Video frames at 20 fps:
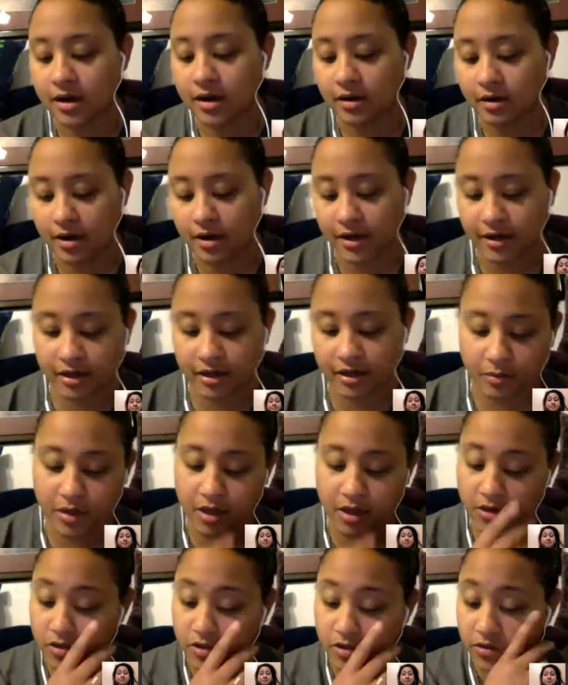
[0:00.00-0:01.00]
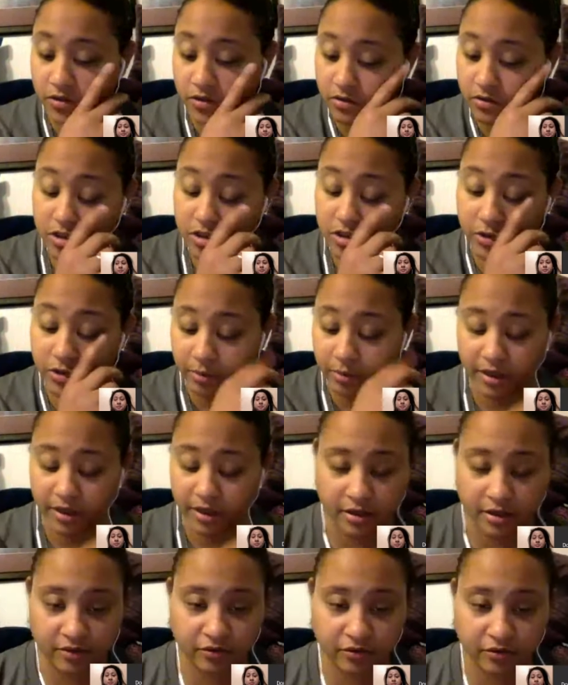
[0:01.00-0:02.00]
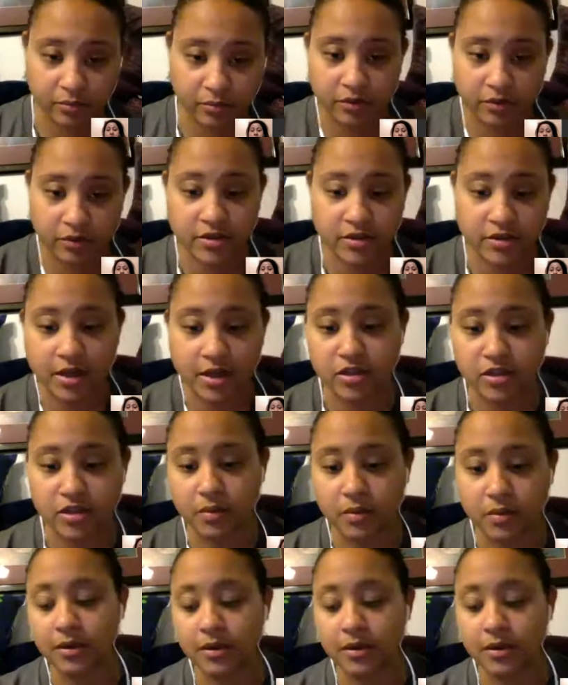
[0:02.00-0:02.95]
I can imagine she's probably getting it from both sides. But